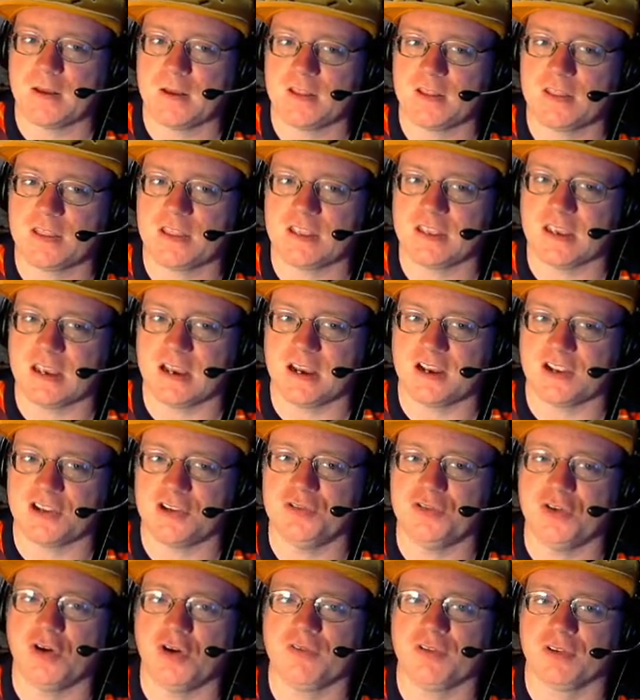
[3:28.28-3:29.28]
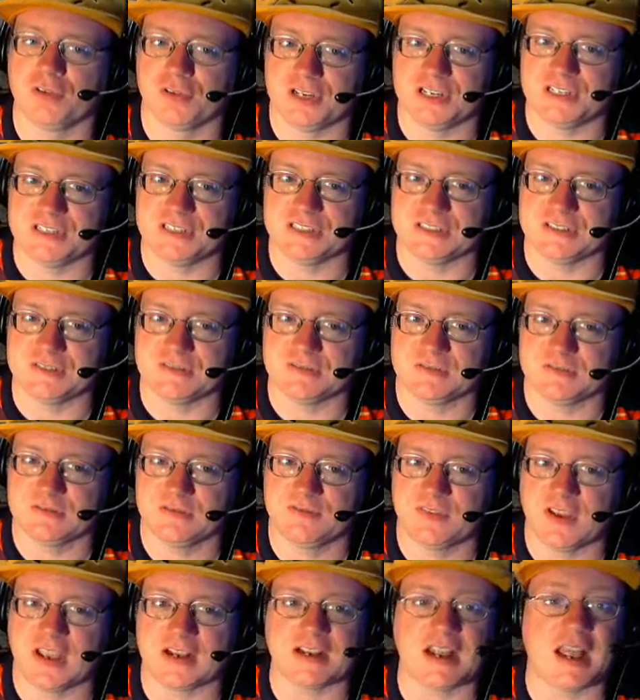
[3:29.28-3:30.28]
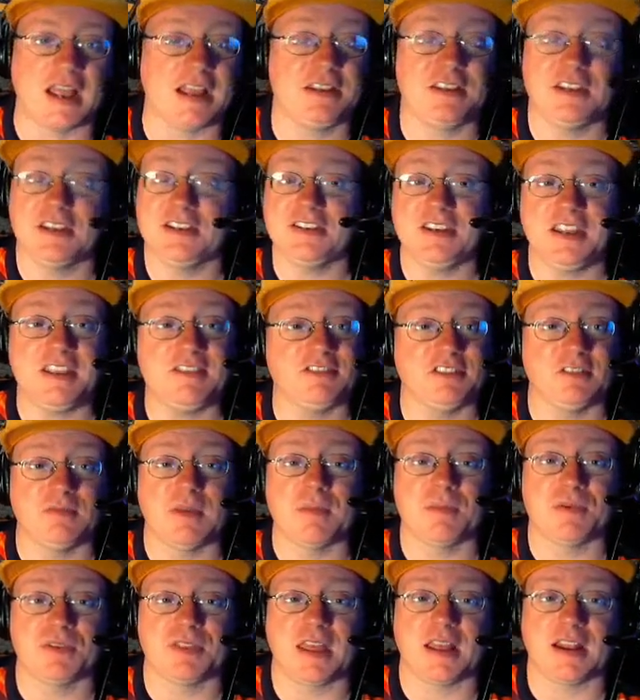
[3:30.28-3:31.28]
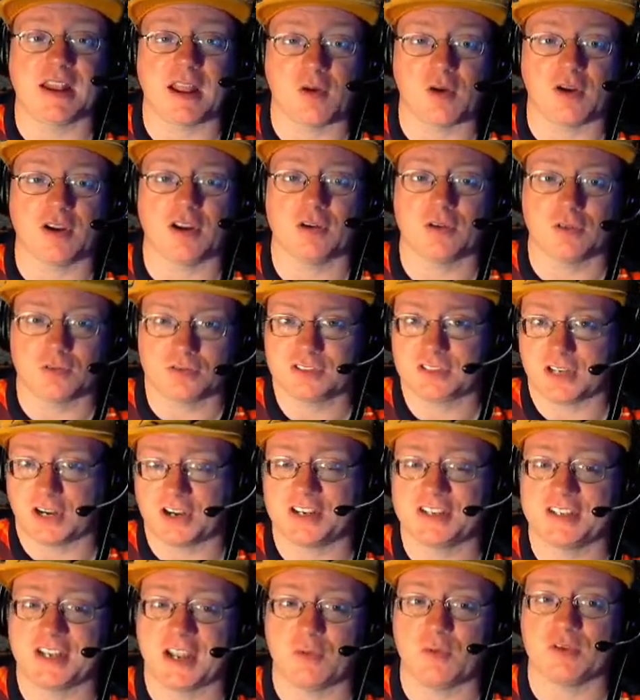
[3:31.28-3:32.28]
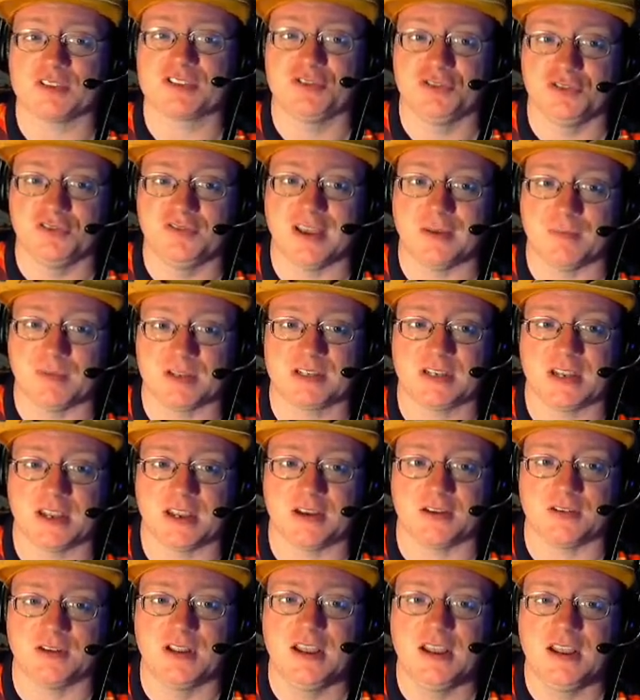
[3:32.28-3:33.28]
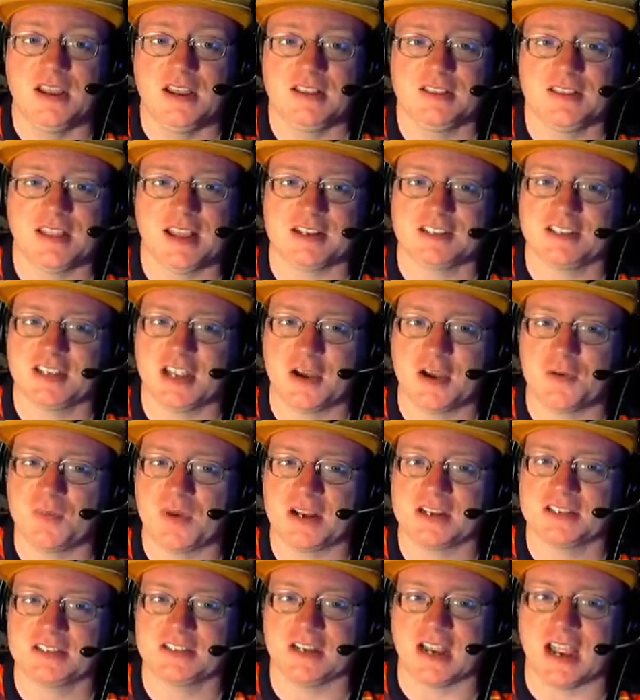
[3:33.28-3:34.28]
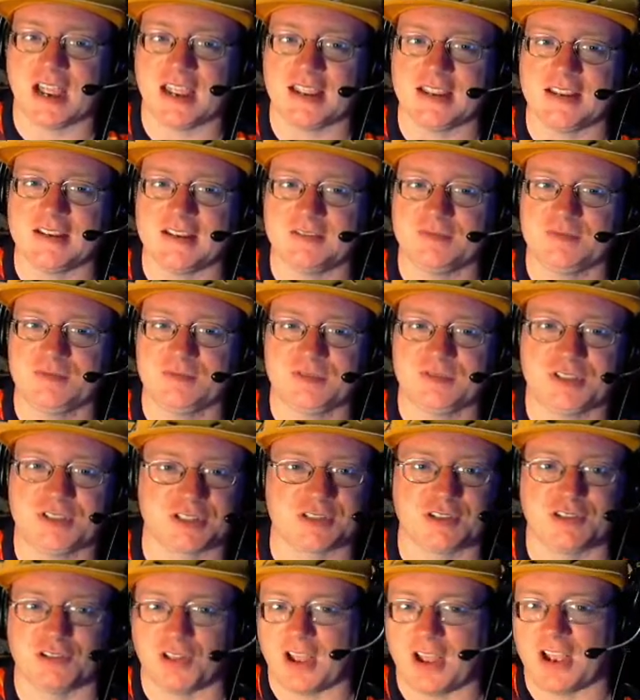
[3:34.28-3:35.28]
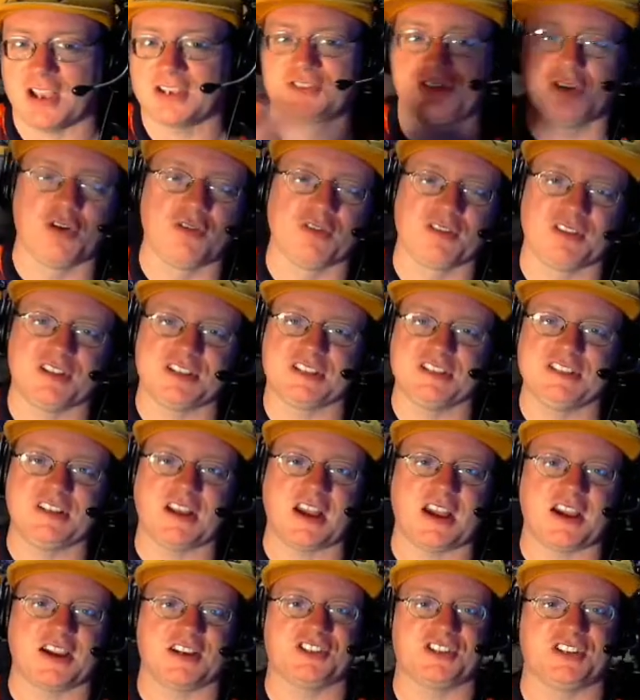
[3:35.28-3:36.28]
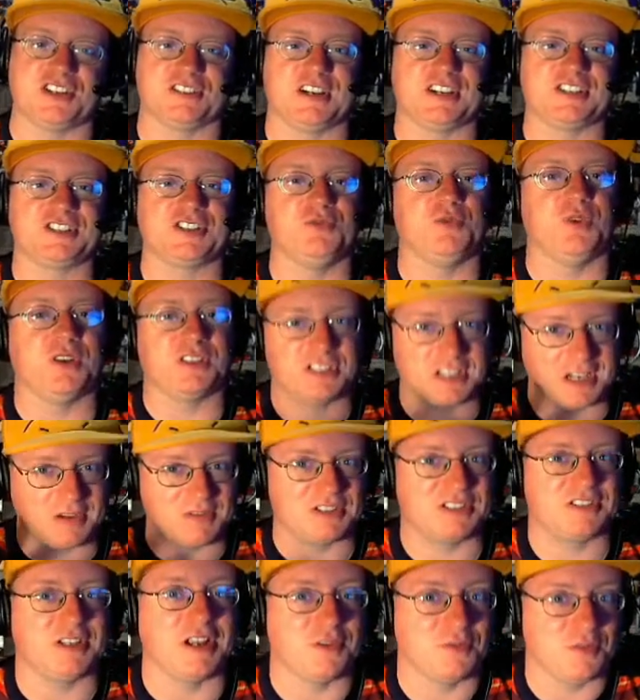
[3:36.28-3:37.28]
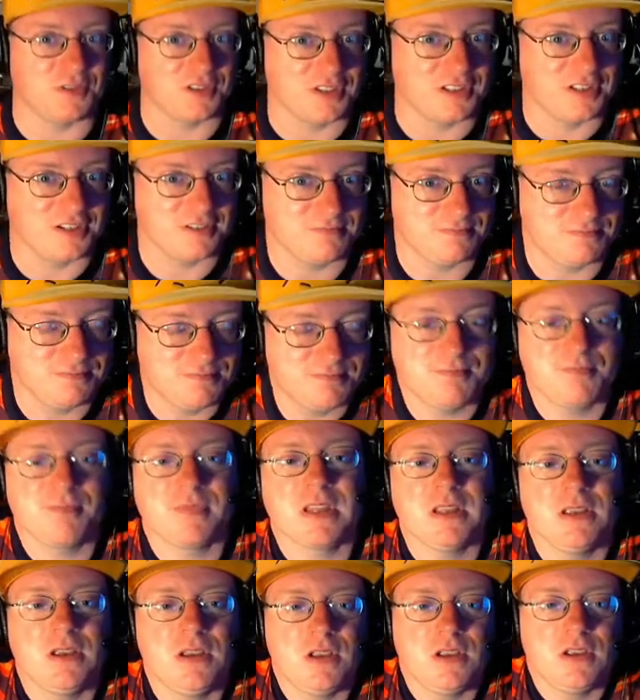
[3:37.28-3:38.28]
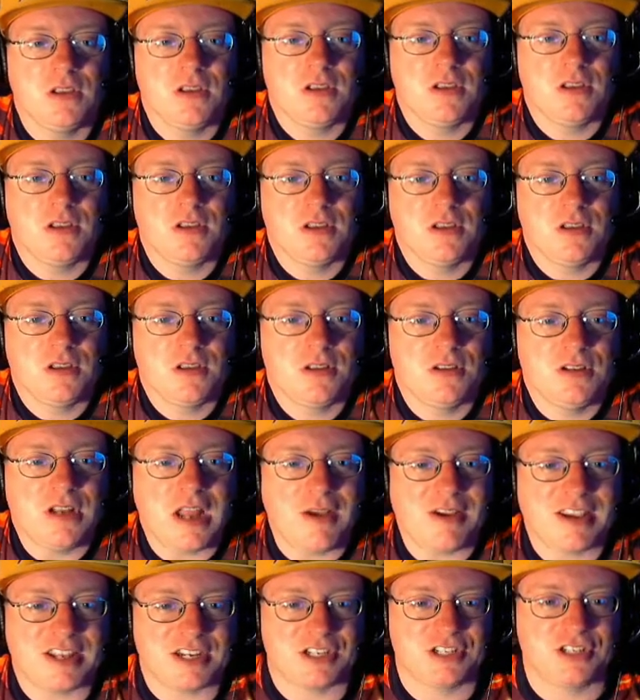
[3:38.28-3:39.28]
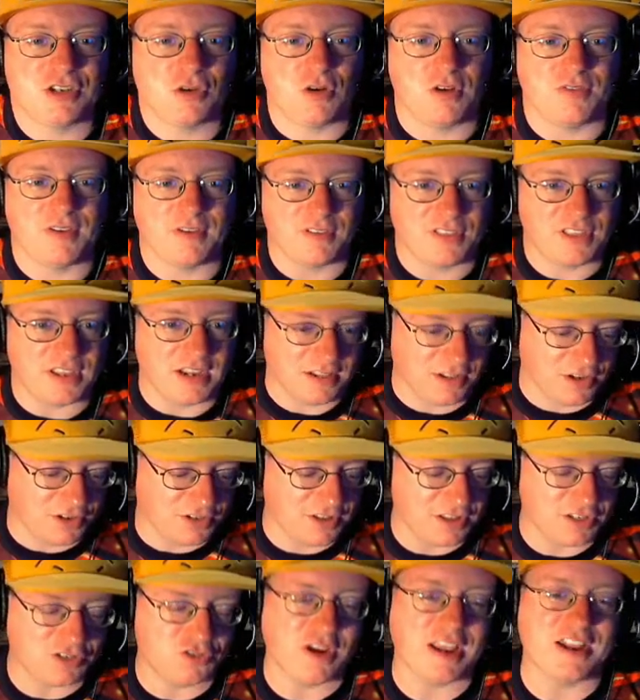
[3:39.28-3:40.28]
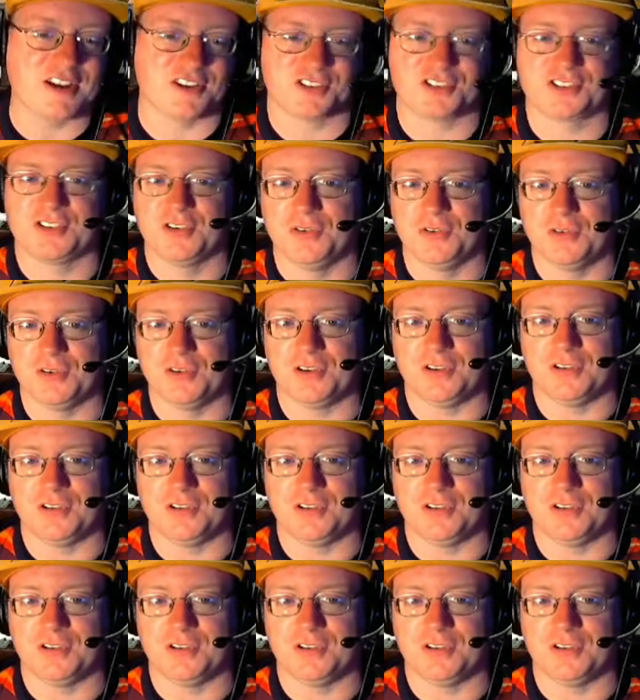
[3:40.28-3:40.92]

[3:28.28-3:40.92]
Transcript: the uh, Unova region. In fact, I didn't even remember that our starting town was Nuvema Town. That's how much I just glossed over this entire generation once I was done with it. Now I get to show off everything I learned in the trainer school,